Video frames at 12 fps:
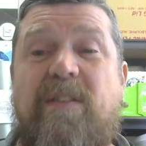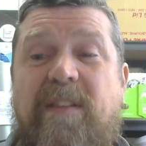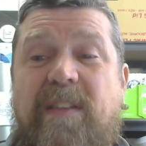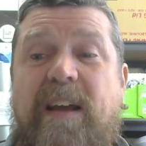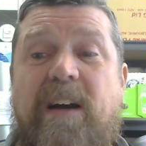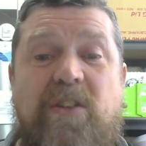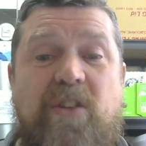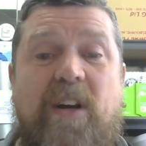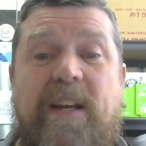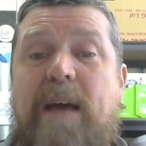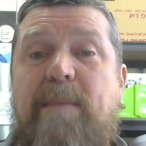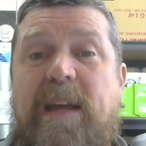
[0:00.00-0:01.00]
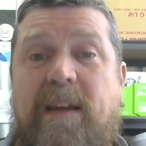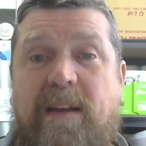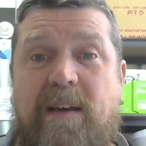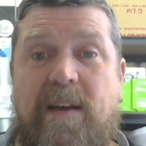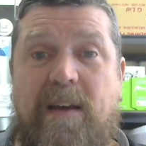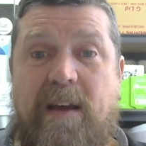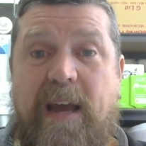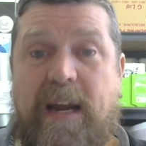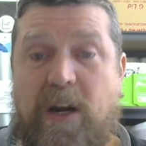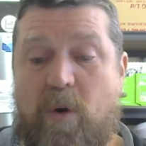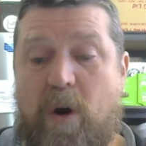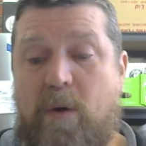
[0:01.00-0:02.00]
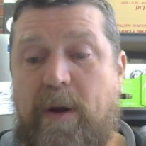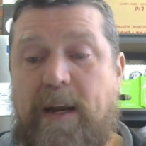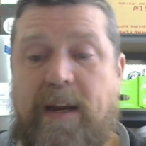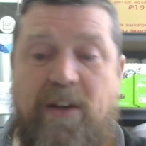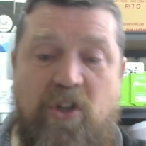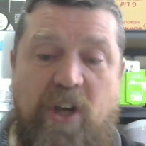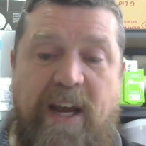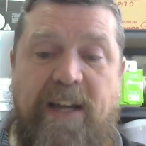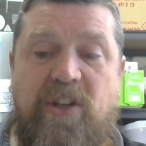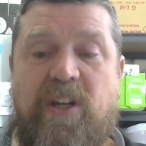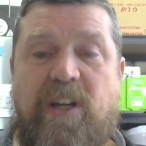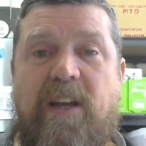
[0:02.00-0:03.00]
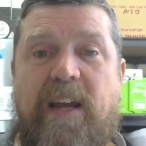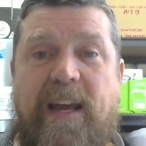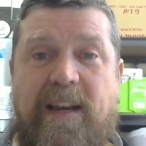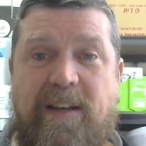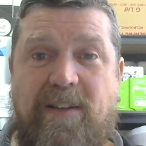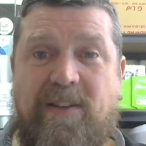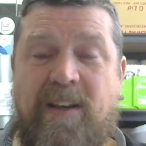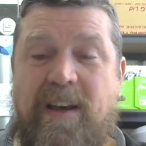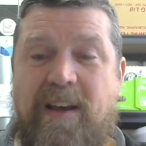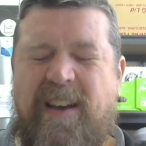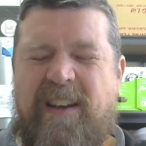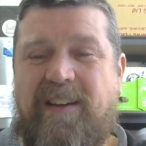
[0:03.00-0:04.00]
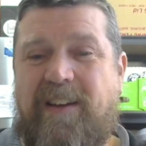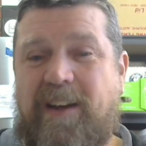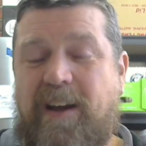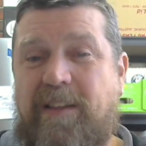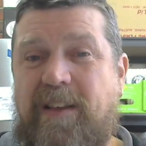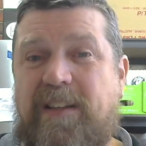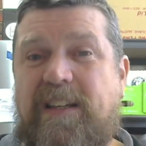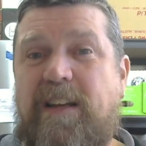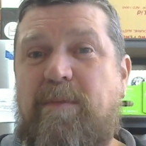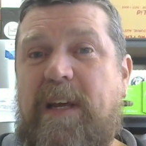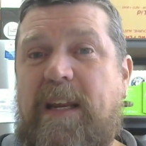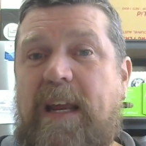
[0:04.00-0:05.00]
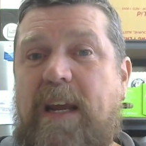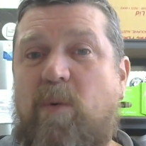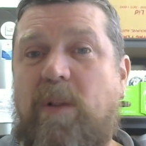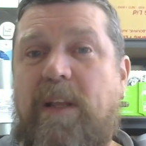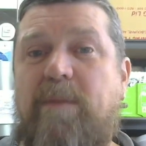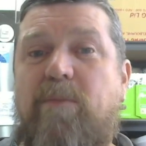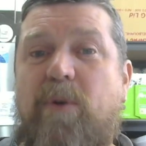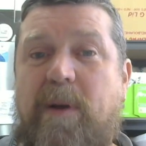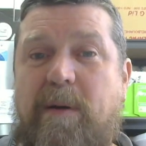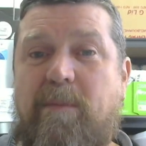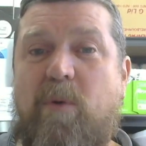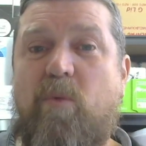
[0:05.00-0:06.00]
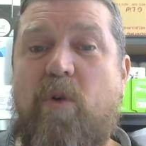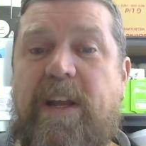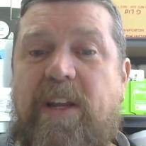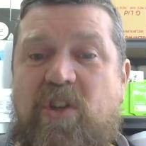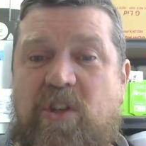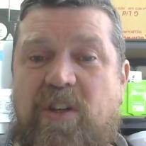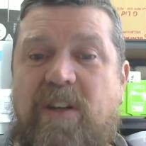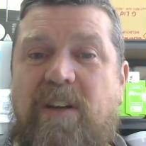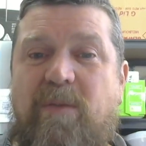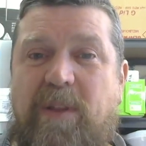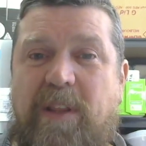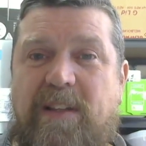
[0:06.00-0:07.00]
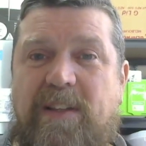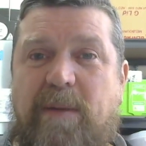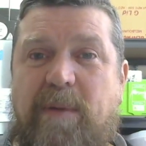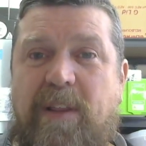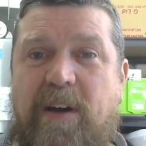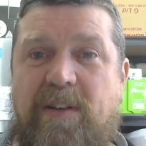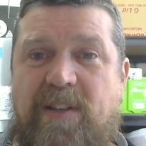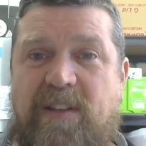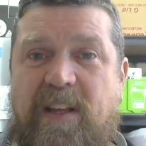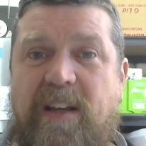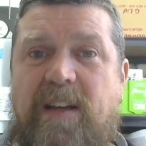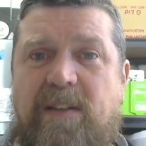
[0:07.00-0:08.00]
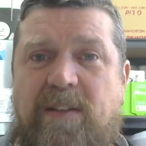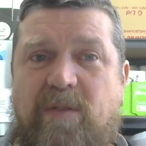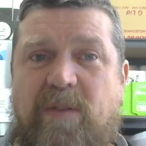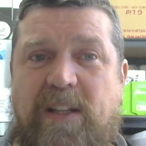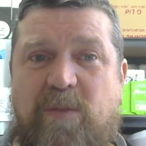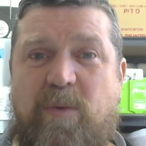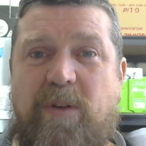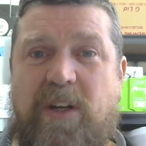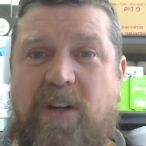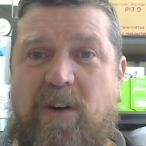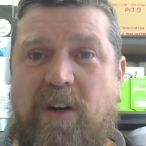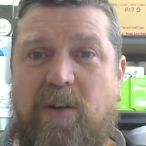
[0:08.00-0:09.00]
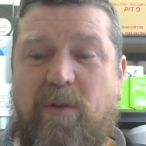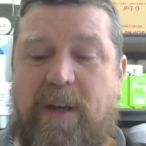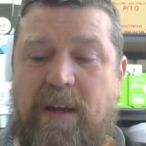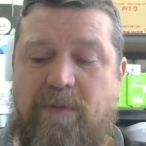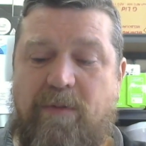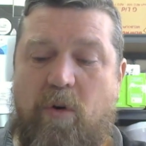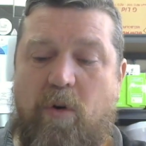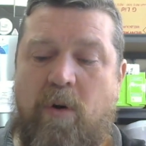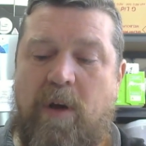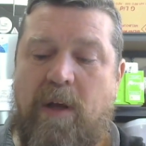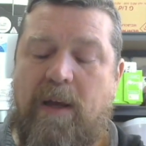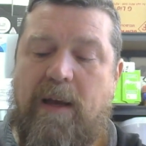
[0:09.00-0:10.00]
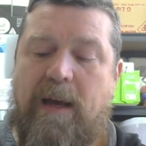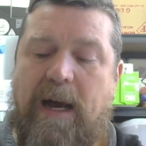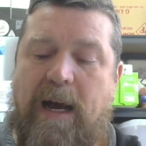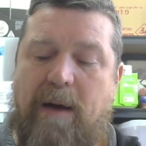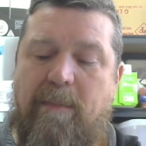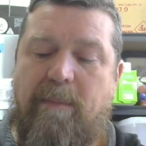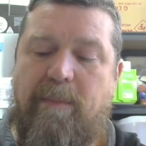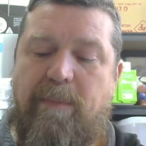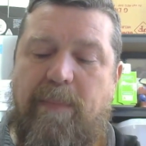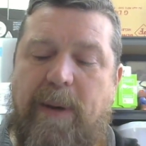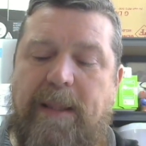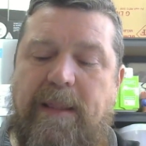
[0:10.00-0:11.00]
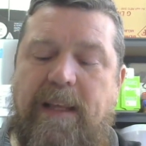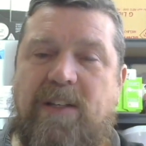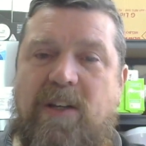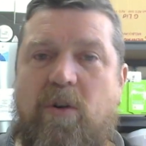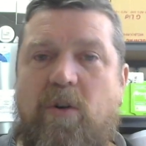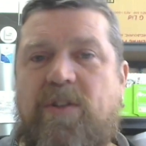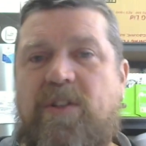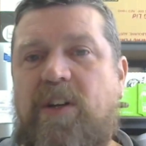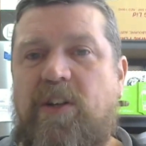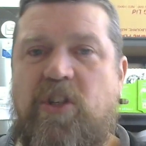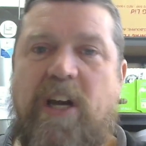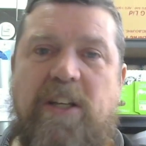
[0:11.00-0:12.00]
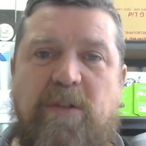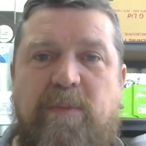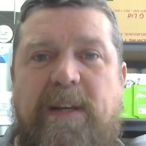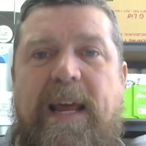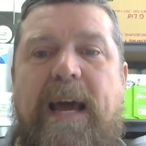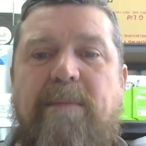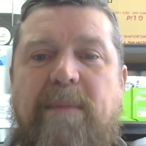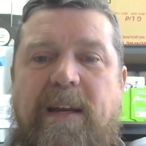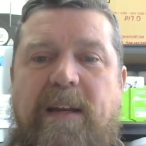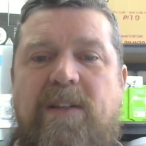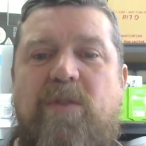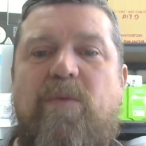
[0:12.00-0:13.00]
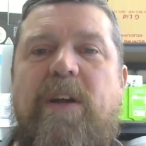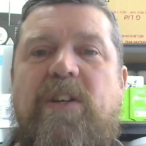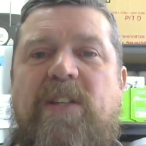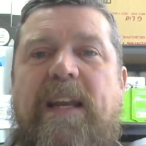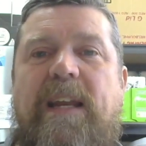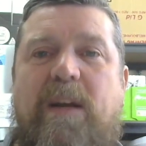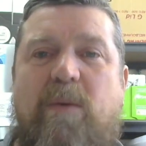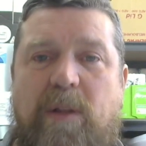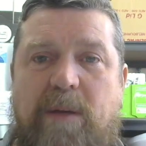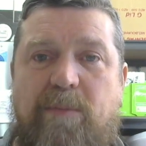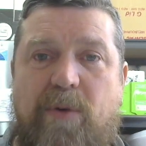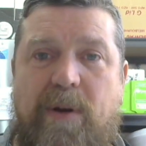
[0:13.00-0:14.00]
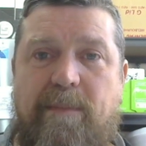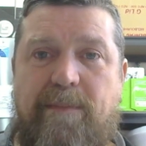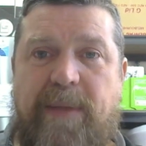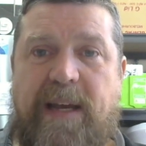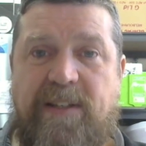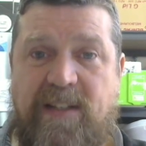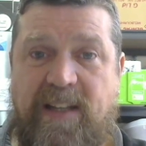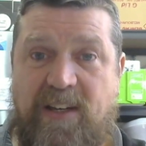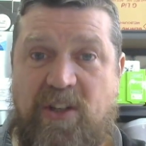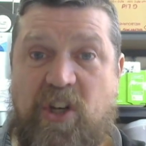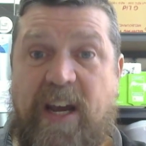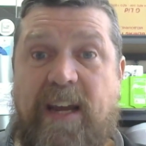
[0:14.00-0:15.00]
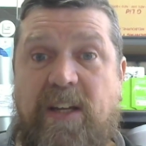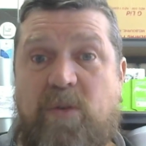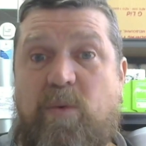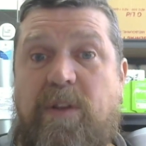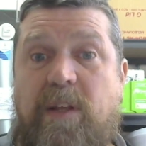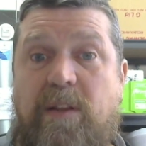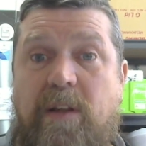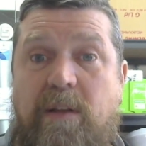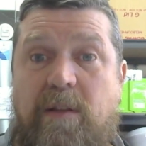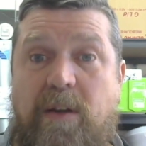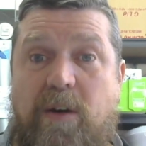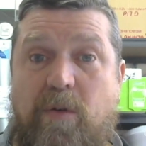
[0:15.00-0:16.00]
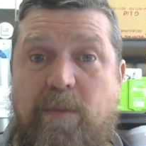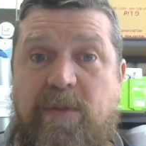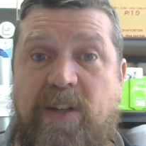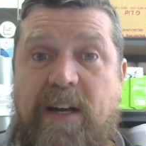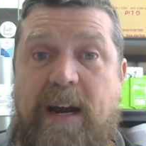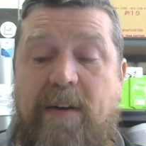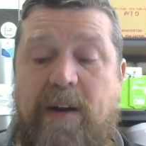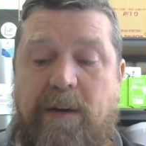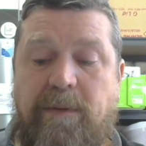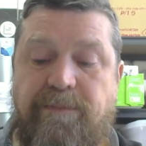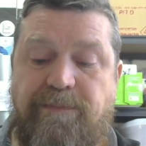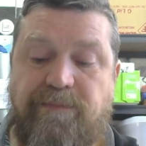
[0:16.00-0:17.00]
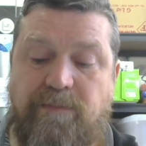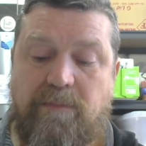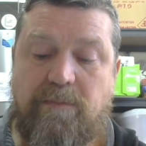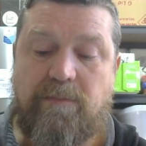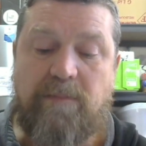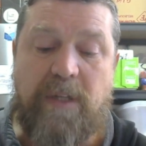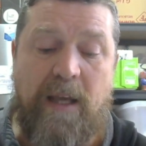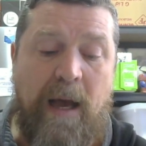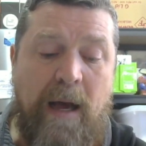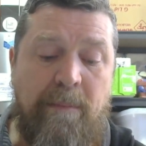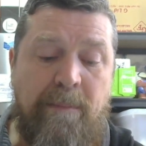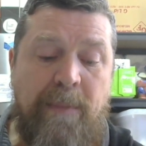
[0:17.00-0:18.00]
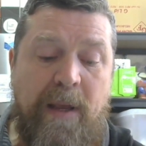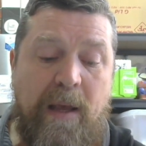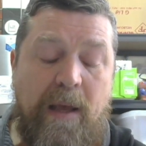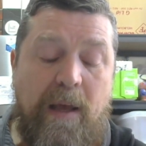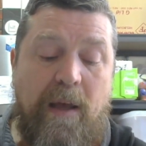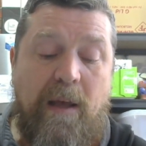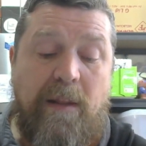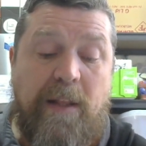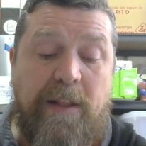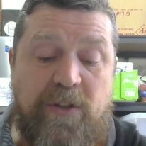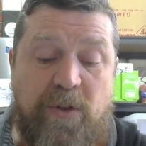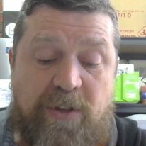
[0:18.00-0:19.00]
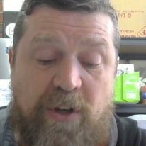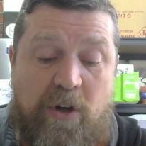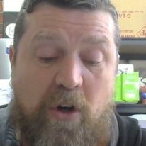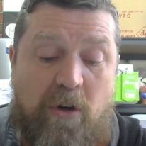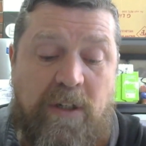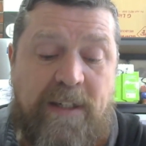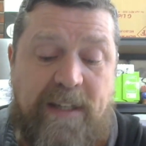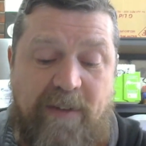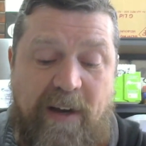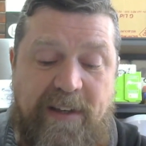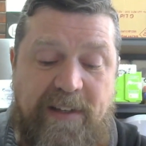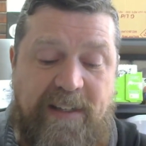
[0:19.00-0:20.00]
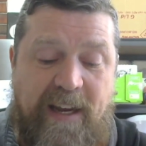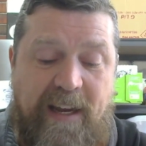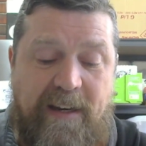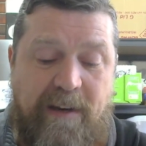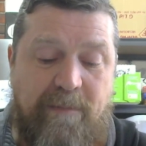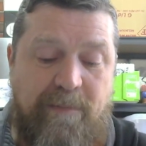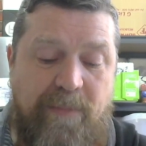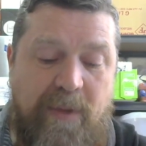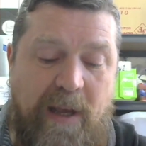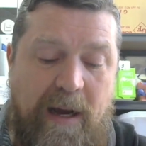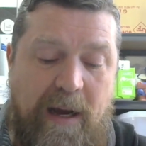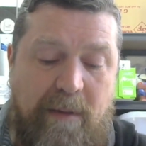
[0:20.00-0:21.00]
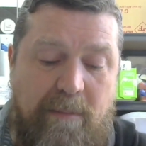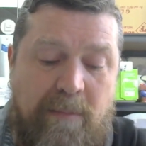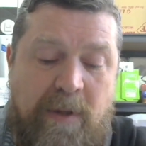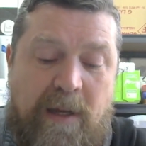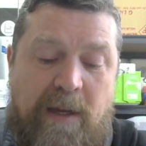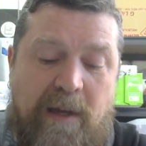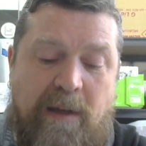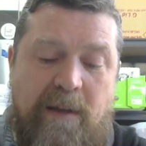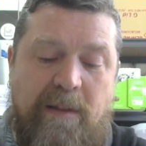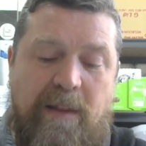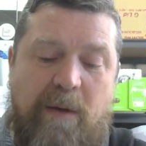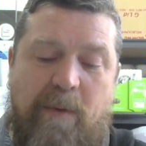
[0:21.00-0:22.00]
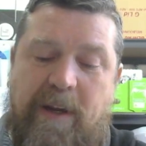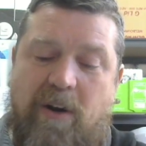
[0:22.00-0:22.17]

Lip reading: are dynamic and growing and changing, and there's going to be an equilibrium reached within some of those things. That's what you're kind of looking for, but there's a constant adjustment happening to reach that equilibrium as things change within the group scenario. Then there's also a cognitive understanding, that we